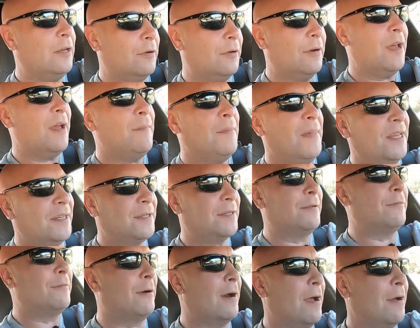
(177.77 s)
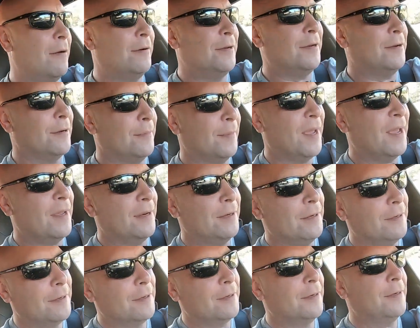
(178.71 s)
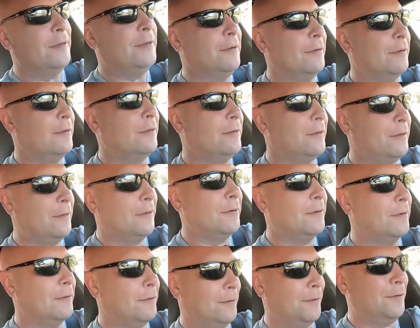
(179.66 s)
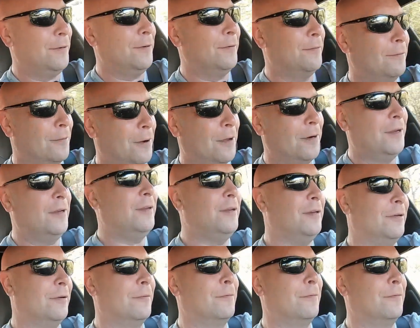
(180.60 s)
You're not messing around here, man. You're running, and